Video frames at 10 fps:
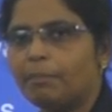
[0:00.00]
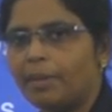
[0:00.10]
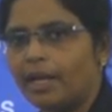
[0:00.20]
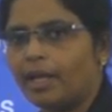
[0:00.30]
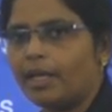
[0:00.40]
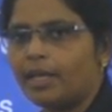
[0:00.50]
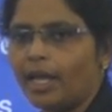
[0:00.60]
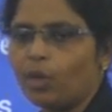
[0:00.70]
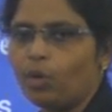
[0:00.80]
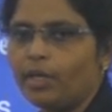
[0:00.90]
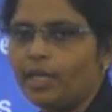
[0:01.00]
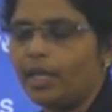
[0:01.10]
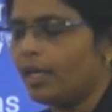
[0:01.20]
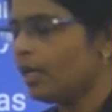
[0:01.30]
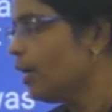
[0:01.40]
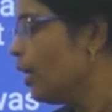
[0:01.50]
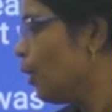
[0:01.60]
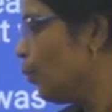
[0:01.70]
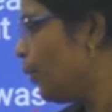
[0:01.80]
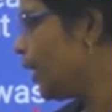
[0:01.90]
marine, aquatic, we